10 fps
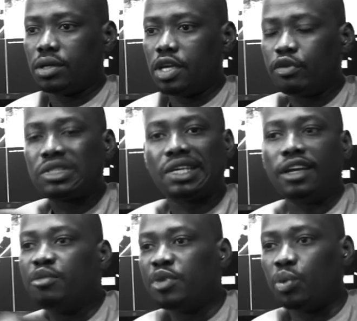even
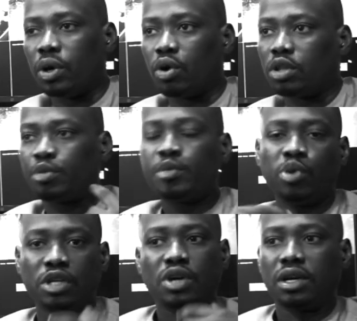telling me when other people
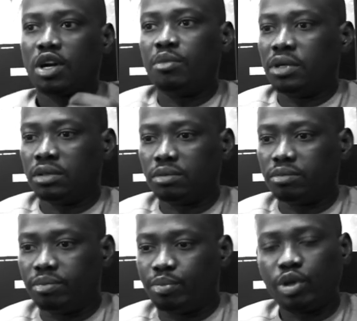were trying to come and
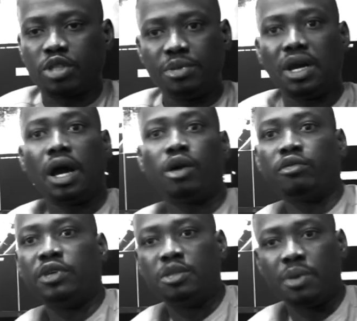coach me out of
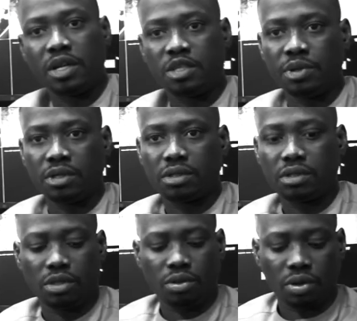his management,
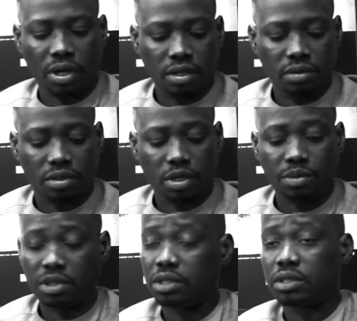you know. And he would tell
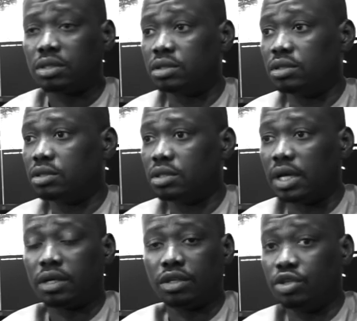me, listen,
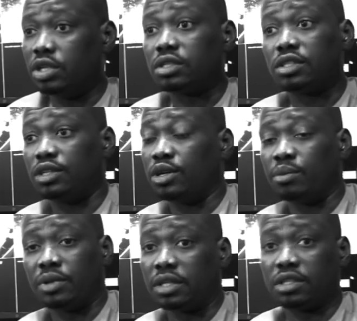like, you need to sit up,
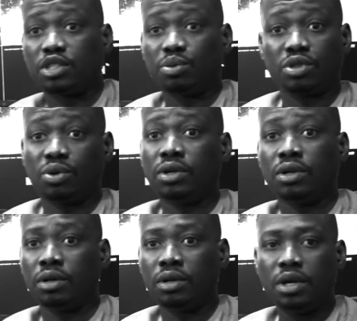like, this is what's going
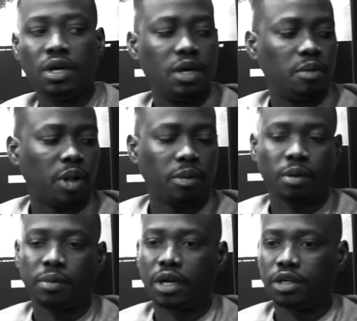on, blah, blah,
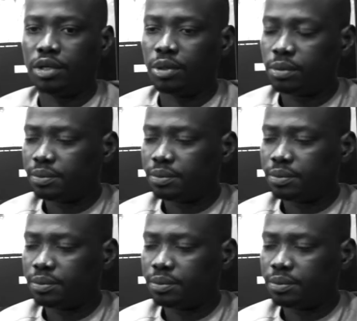blah, you know.